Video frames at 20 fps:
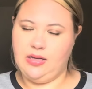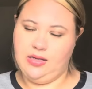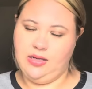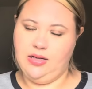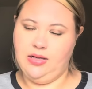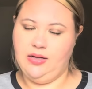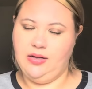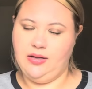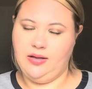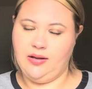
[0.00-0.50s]

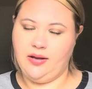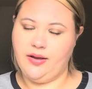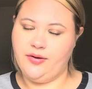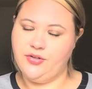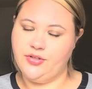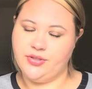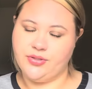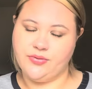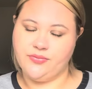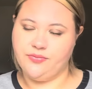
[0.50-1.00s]
I
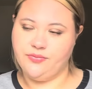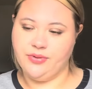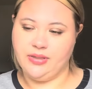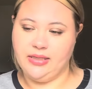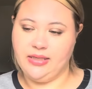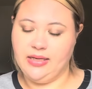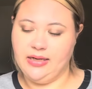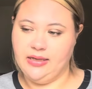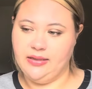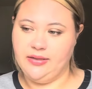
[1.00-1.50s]
just
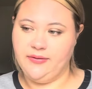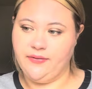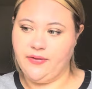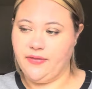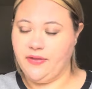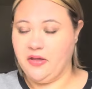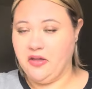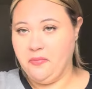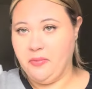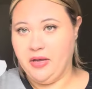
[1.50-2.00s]
really cannot even
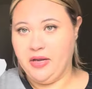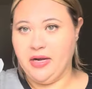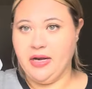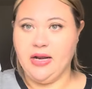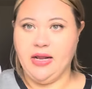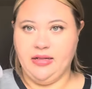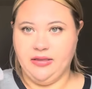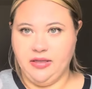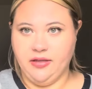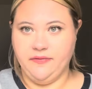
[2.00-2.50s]
think about it.
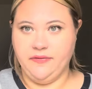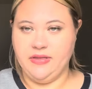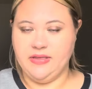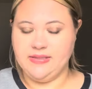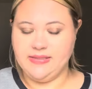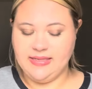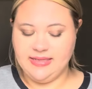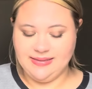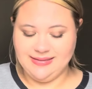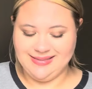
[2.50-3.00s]
I love
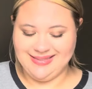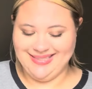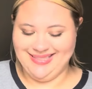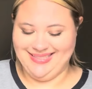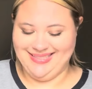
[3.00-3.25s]
these things.